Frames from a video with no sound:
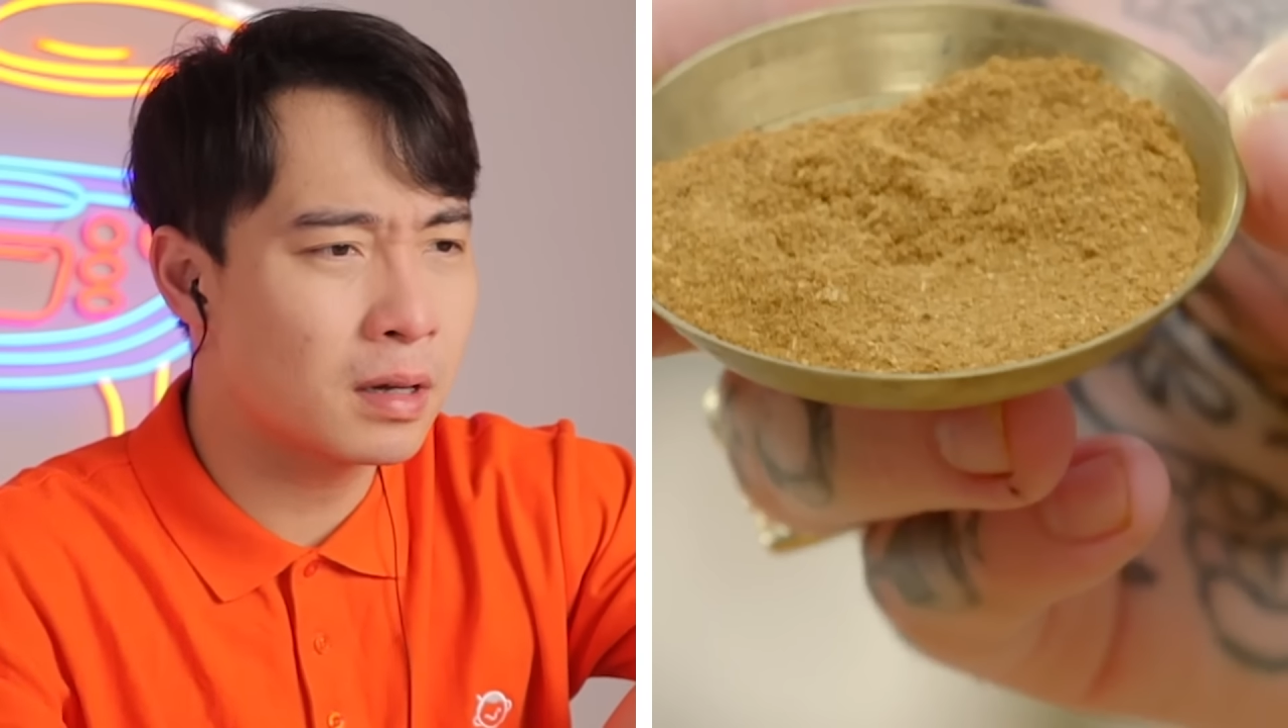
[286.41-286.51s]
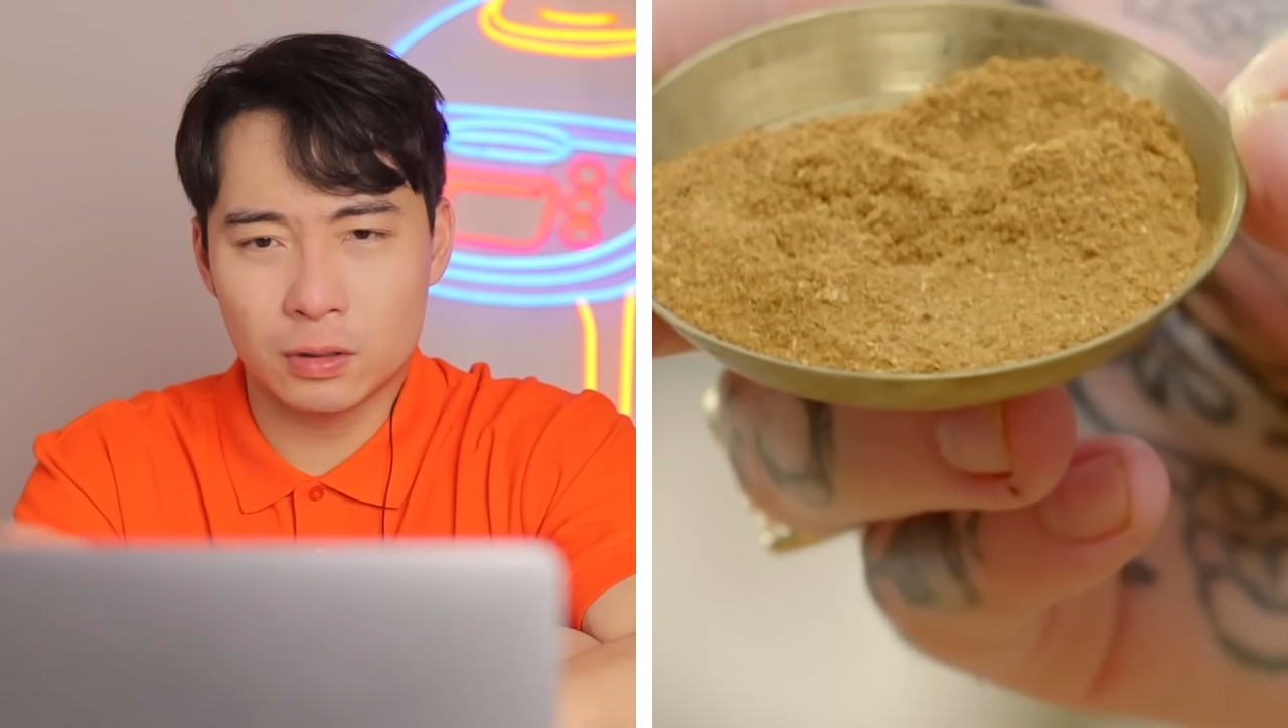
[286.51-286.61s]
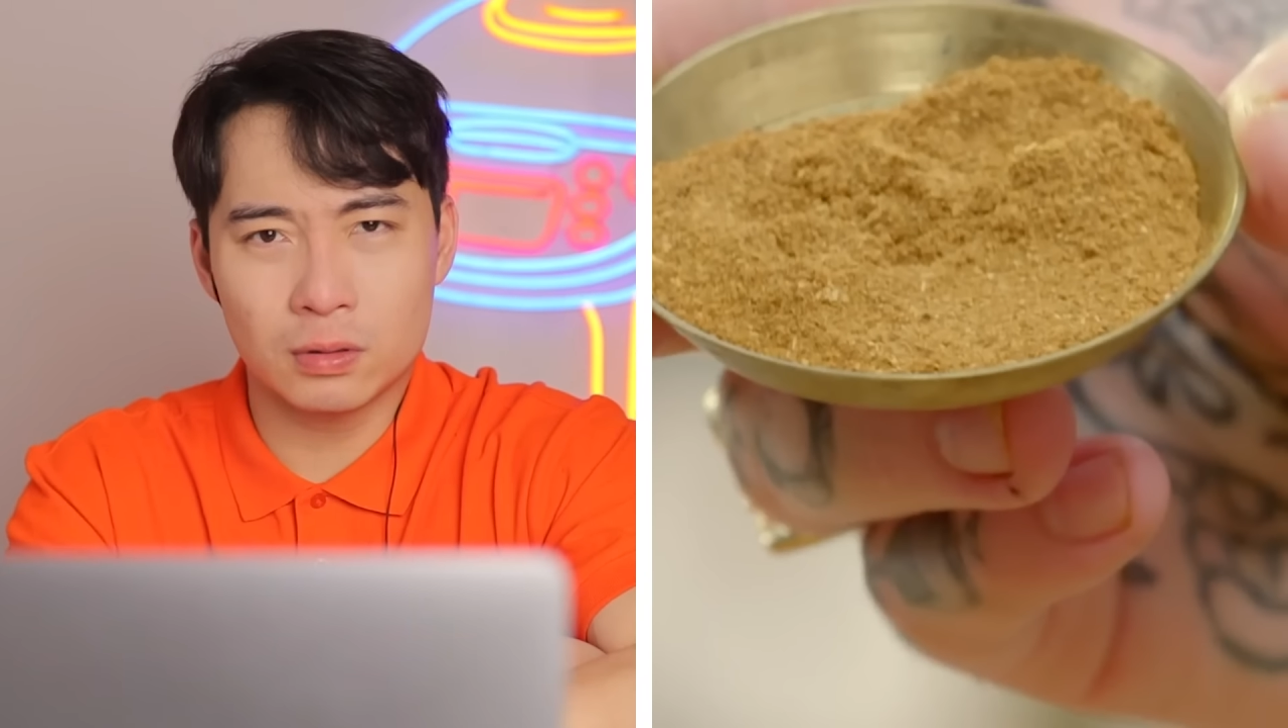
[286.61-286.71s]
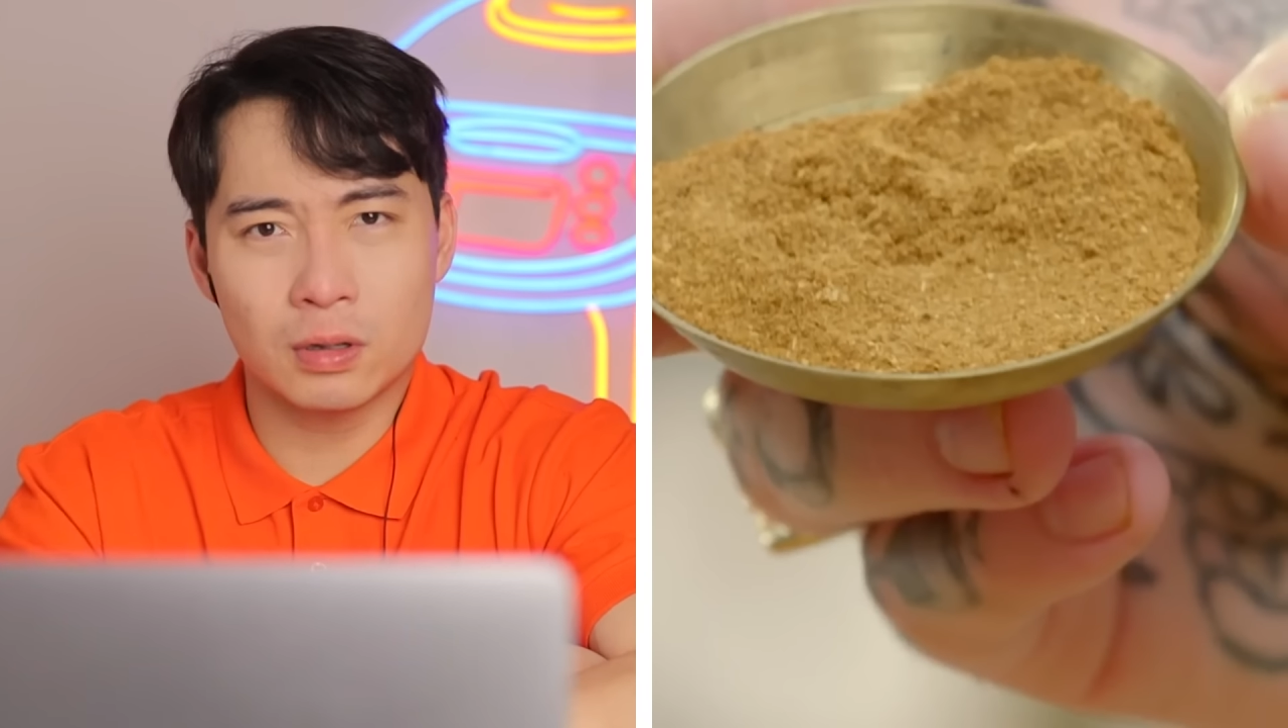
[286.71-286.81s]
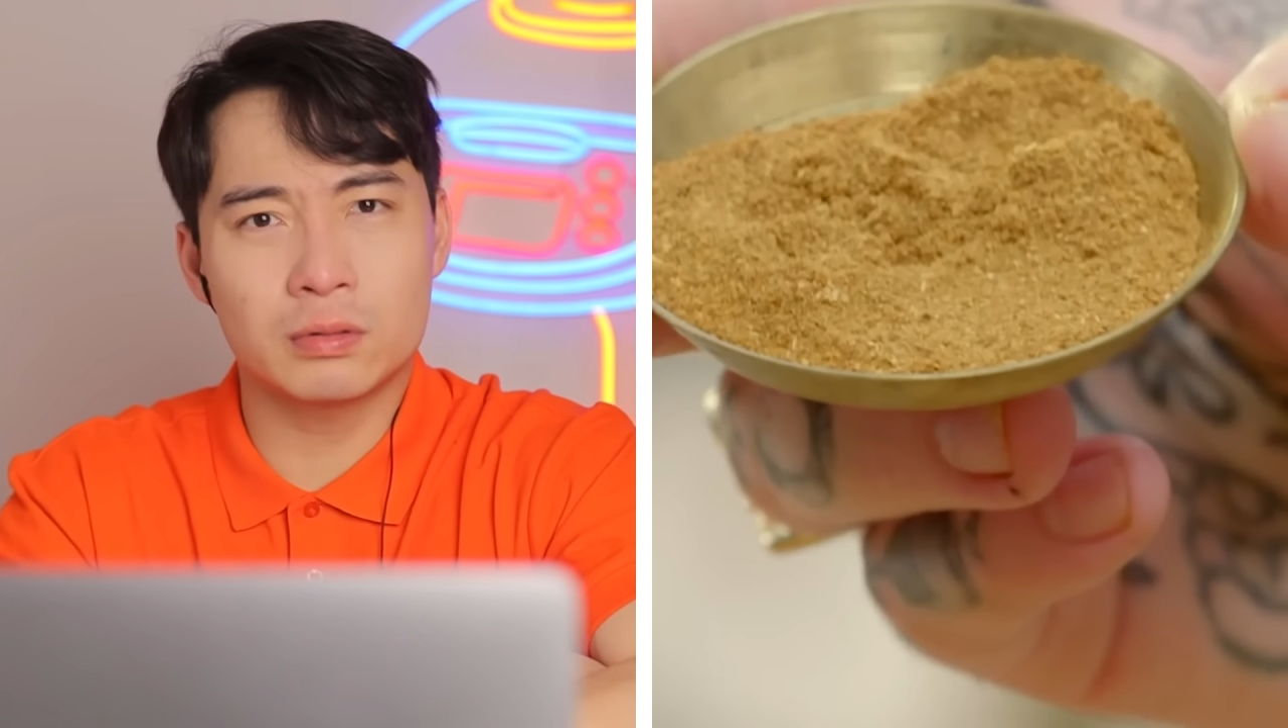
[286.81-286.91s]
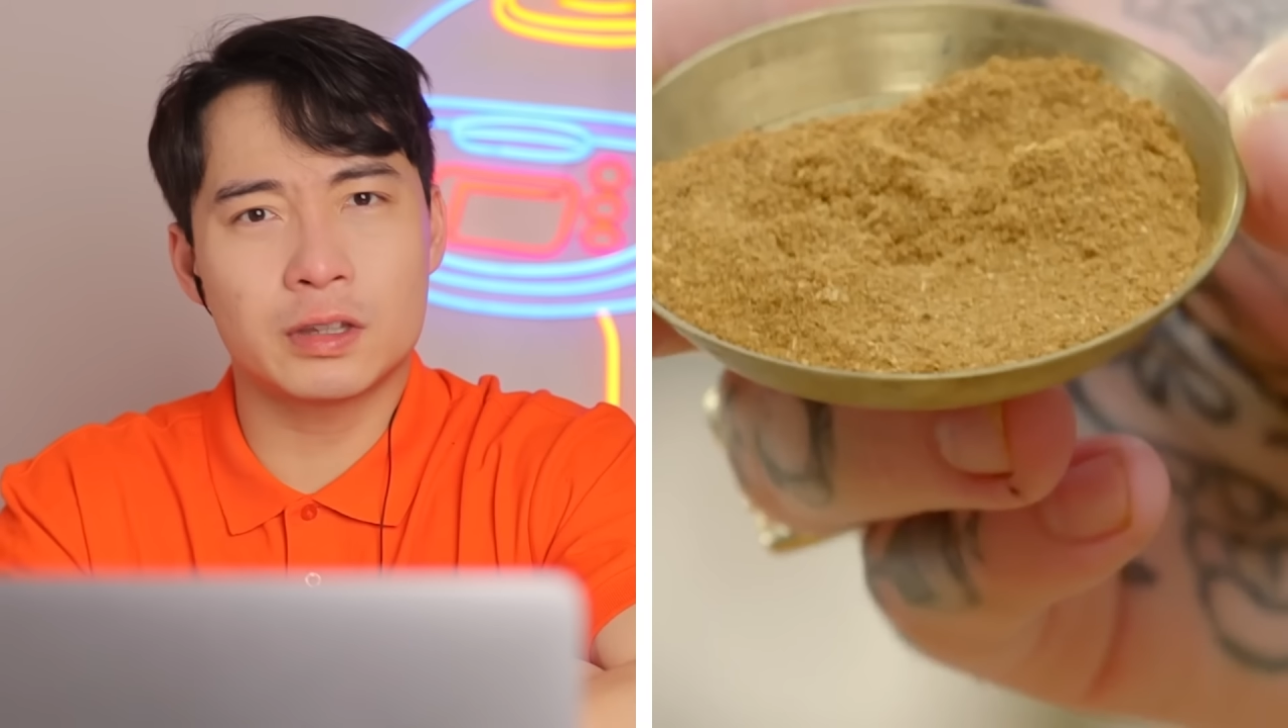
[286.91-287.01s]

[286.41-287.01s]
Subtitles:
Do you know